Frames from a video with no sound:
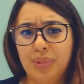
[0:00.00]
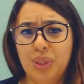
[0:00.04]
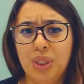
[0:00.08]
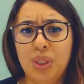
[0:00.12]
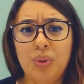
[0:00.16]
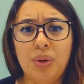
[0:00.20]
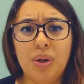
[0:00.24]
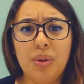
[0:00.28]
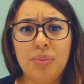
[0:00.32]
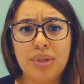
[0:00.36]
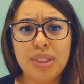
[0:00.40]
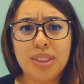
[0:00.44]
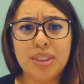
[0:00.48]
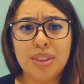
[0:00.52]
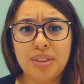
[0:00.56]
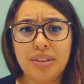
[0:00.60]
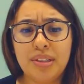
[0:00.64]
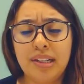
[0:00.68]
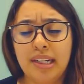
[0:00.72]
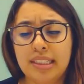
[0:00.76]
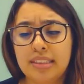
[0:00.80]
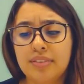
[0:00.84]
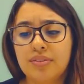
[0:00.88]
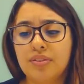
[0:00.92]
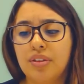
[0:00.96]
You want to make sure
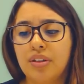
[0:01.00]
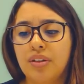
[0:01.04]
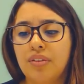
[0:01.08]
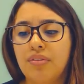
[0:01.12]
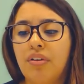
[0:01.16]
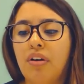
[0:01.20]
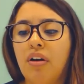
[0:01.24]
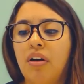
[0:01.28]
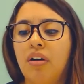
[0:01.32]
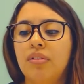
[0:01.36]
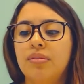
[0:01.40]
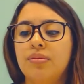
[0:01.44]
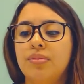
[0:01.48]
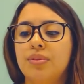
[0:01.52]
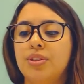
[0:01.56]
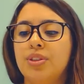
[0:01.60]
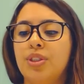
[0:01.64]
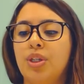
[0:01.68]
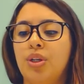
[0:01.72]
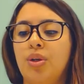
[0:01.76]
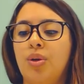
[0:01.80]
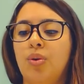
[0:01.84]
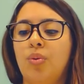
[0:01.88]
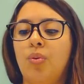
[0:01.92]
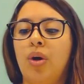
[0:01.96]
you ask for a referral.
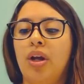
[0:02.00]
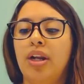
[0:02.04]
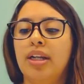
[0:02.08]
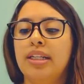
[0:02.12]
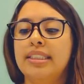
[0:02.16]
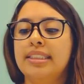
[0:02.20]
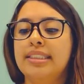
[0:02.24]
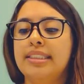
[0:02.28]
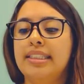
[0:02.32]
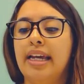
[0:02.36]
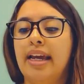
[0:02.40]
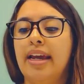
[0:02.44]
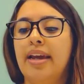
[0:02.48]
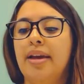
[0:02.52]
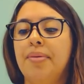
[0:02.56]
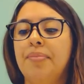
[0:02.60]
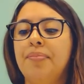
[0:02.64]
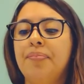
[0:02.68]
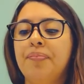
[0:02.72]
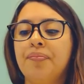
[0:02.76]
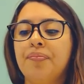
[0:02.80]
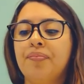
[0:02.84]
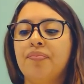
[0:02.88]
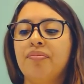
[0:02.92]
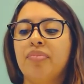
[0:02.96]
So you want to
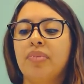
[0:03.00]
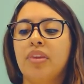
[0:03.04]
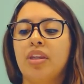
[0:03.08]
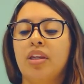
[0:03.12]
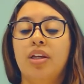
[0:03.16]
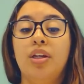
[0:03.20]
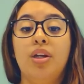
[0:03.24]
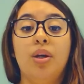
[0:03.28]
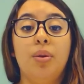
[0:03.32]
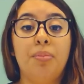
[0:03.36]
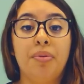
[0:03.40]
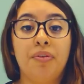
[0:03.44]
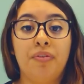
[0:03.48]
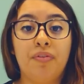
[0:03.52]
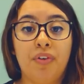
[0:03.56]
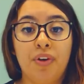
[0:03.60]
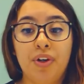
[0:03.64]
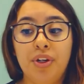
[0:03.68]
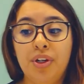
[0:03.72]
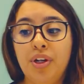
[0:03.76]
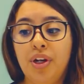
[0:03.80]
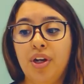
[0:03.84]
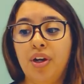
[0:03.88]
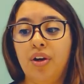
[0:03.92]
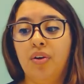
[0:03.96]
say, before
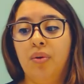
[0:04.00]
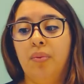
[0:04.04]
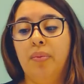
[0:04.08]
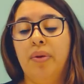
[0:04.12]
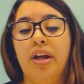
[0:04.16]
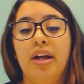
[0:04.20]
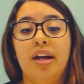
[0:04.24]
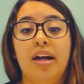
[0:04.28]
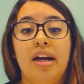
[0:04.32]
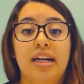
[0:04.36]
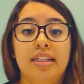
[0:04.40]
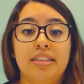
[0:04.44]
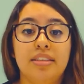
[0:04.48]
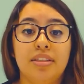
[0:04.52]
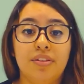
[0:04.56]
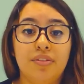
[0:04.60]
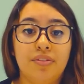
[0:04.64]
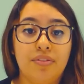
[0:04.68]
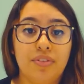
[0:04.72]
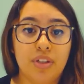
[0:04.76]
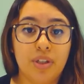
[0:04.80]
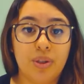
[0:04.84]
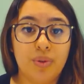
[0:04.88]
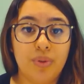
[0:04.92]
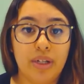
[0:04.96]
you go, may I ask you
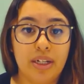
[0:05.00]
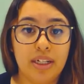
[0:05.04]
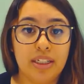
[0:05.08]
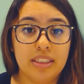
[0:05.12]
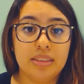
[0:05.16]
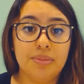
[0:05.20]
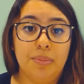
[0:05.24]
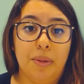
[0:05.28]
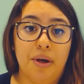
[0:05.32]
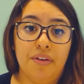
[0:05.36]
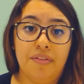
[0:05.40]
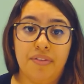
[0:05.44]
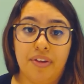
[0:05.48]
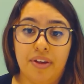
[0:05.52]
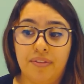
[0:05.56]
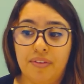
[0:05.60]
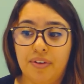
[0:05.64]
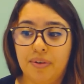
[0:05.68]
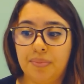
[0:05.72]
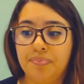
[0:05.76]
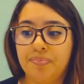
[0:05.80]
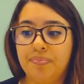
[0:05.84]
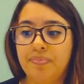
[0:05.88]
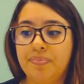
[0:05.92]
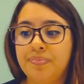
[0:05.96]
for a quick and small favor?